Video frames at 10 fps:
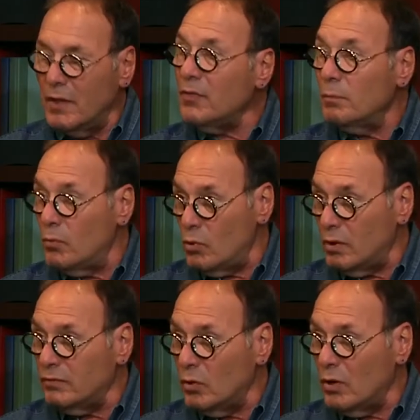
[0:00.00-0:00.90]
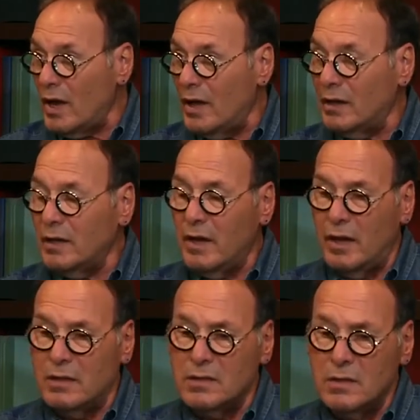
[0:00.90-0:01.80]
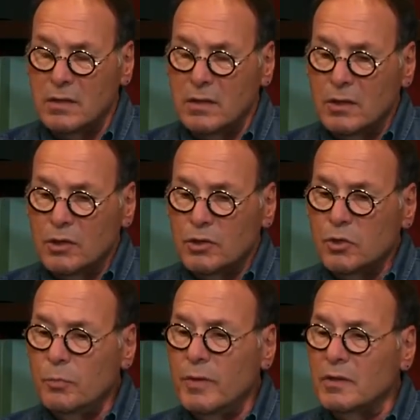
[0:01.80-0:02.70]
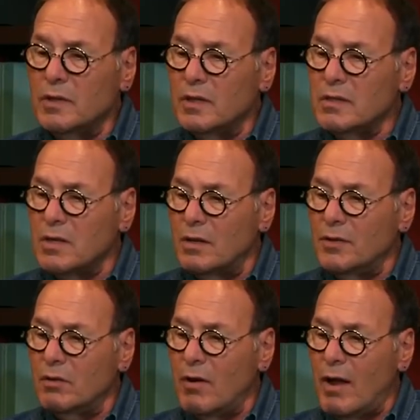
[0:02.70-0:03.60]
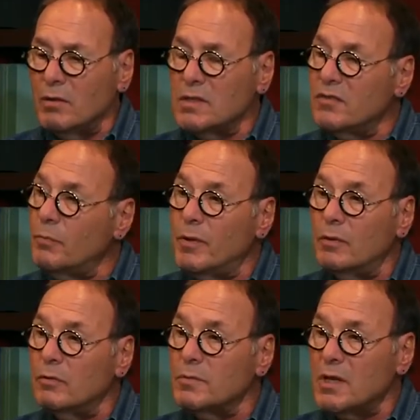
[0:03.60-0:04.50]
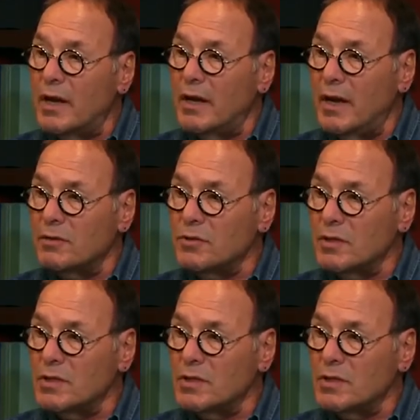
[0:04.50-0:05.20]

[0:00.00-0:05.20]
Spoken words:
and the board of Long Island Cares 2 buildings on the grounds of Pilgrim Psychiatric